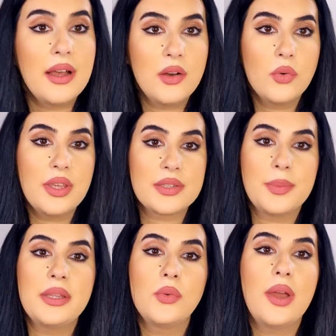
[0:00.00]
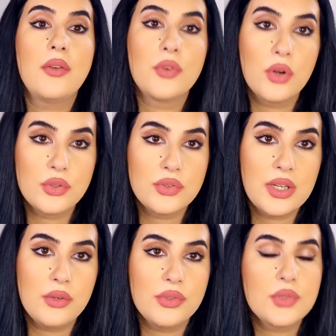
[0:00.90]
Oh yes, by the way, I forgot to
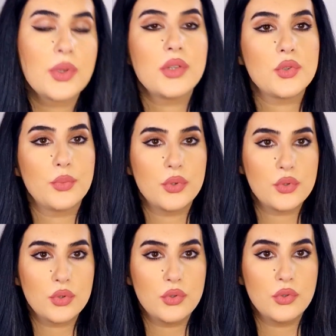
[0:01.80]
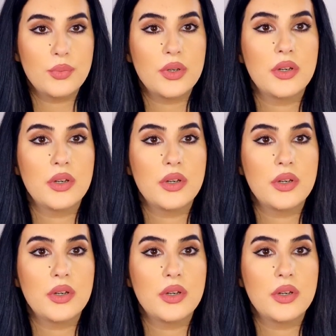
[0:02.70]
tell you, this one is supposed to dupe